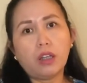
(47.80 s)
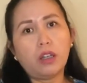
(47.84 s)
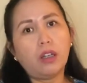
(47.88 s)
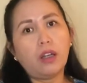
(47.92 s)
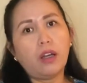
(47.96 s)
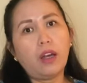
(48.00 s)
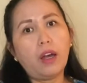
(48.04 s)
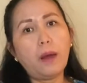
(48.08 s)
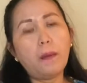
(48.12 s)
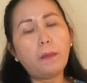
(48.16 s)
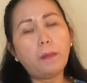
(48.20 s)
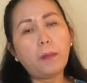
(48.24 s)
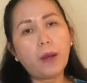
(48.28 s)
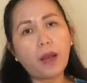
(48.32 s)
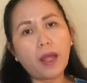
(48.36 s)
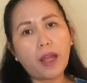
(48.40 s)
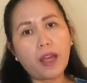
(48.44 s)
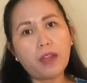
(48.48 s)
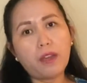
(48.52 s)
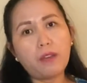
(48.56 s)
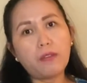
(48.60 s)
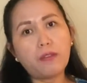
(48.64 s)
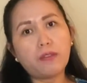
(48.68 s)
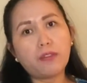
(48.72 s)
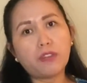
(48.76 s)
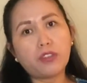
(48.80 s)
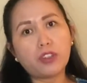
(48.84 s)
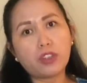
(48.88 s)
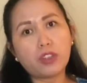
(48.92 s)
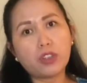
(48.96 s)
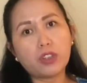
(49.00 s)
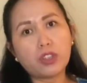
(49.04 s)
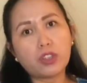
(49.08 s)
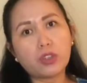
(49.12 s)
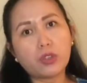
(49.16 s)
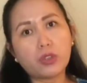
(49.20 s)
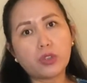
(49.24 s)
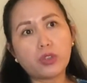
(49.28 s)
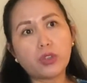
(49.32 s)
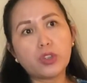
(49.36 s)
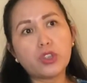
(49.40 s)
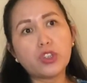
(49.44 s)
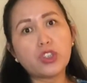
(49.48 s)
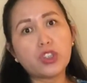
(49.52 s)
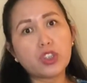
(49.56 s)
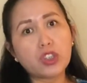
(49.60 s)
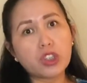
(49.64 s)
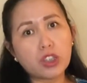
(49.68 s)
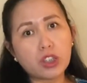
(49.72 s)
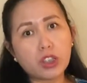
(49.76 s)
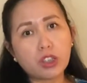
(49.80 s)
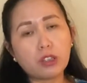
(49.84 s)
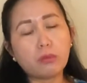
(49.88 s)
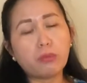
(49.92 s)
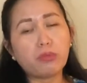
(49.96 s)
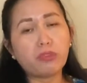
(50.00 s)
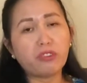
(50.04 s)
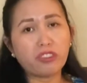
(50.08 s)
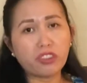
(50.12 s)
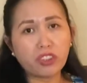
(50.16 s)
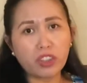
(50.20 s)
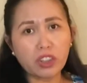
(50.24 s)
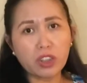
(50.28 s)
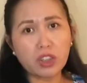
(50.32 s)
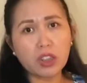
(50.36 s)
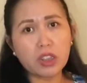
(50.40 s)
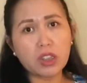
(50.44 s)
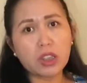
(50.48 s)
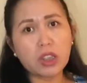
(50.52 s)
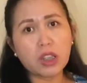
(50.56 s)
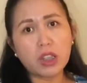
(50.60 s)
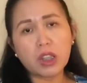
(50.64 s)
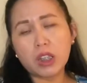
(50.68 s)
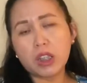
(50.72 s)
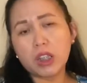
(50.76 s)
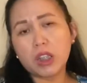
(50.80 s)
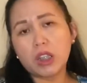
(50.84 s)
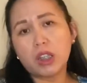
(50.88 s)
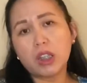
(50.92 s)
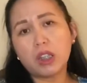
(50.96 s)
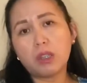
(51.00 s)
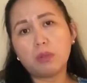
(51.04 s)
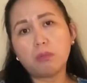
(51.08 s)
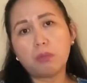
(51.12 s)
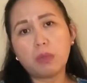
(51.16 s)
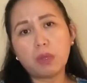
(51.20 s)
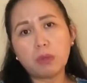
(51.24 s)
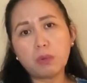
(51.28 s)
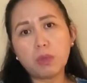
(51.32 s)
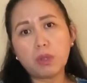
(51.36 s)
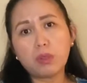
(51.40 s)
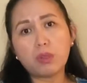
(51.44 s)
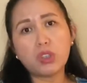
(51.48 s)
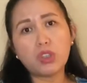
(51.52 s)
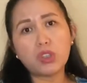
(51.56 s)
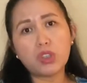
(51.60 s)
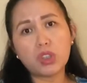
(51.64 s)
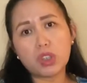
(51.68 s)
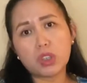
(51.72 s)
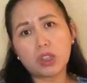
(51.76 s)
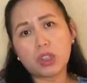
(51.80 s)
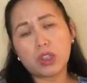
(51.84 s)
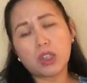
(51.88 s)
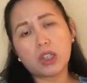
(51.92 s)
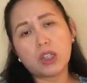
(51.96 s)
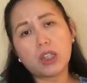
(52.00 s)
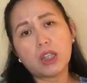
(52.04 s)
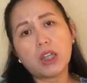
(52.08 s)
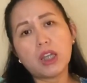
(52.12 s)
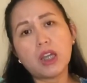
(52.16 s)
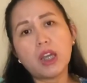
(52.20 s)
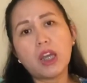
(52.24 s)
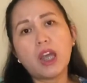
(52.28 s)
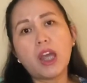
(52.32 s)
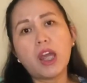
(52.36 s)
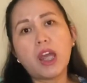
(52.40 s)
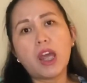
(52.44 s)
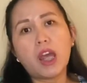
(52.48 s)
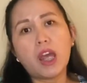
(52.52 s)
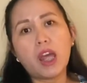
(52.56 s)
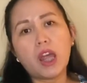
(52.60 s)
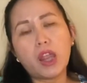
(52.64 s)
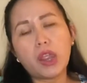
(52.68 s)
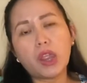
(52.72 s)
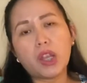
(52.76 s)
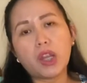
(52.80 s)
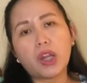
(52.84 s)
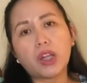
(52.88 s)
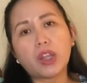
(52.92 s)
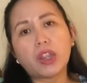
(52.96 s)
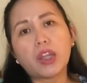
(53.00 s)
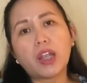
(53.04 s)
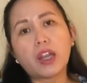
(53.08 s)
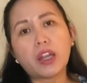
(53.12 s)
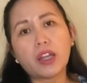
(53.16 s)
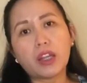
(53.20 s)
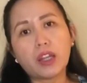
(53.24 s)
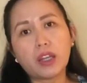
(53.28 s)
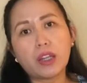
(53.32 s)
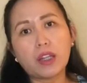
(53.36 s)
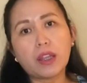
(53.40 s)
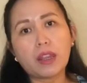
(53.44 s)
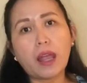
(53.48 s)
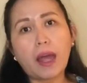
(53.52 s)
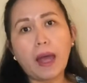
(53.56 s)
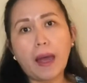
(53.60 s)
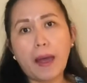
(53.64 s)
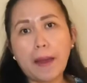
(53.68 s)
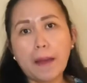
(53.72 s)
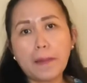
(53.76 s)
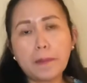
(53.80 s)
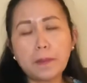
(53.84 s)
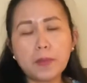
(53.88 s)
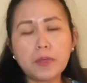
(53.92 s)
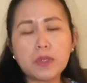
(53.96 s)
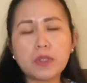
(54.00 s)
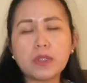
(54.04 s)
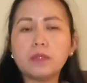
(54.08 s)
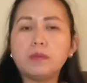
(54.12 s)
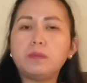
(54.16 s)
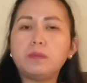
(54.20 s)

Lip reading: apply first or registered first in baby registry and their Target apps.